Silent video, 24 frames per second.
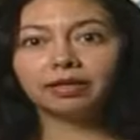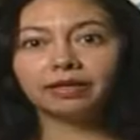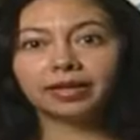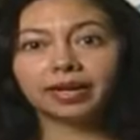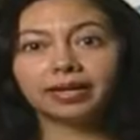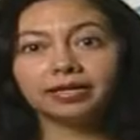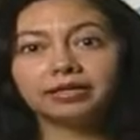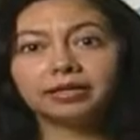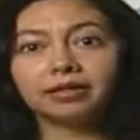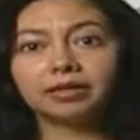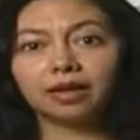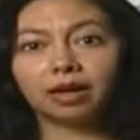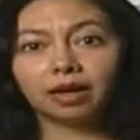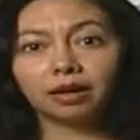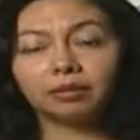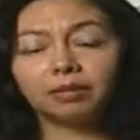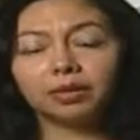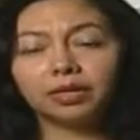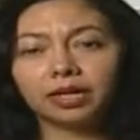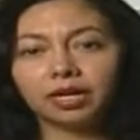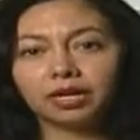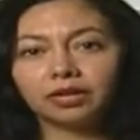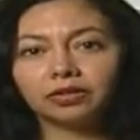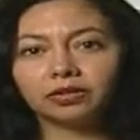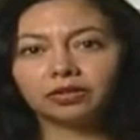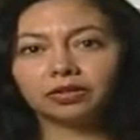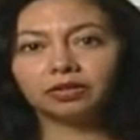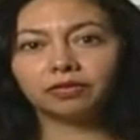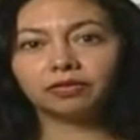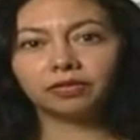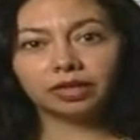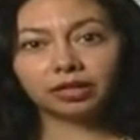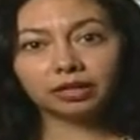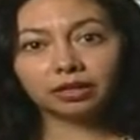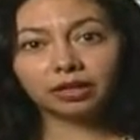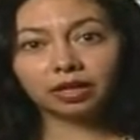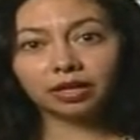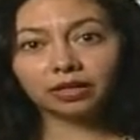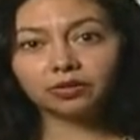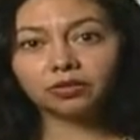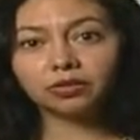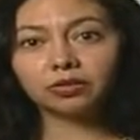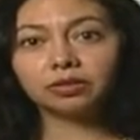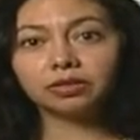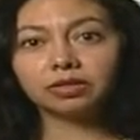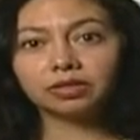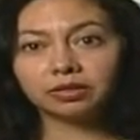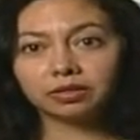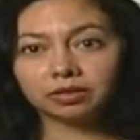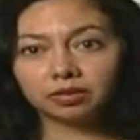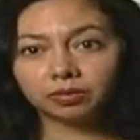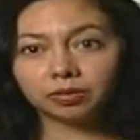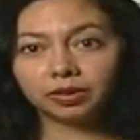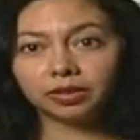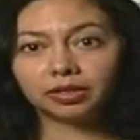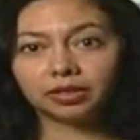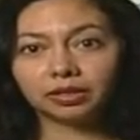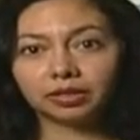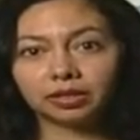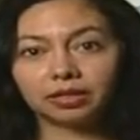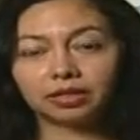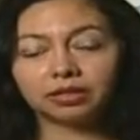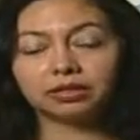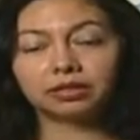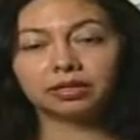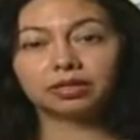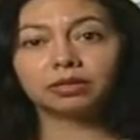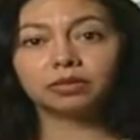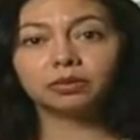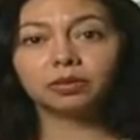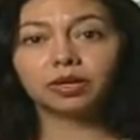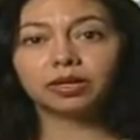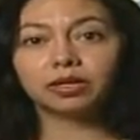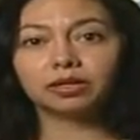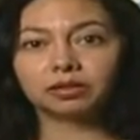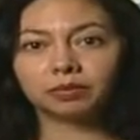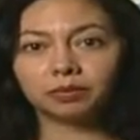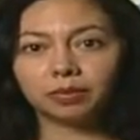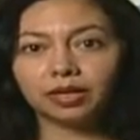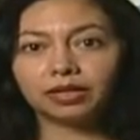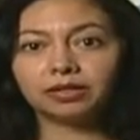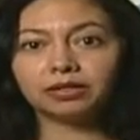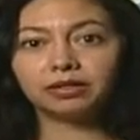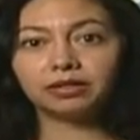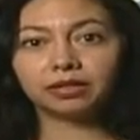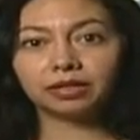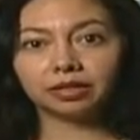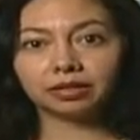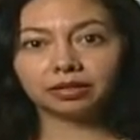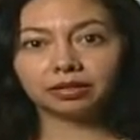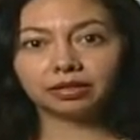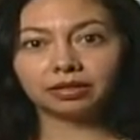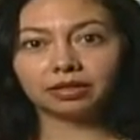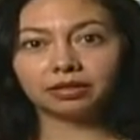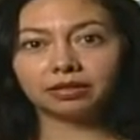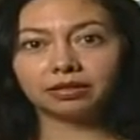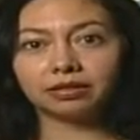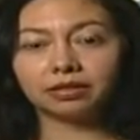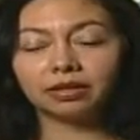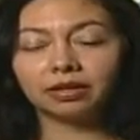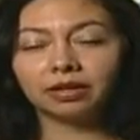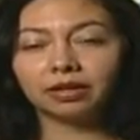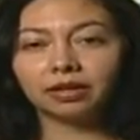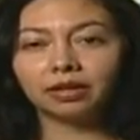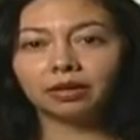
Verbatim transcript: That's a combination of intellectual disabilities as well as mental illness.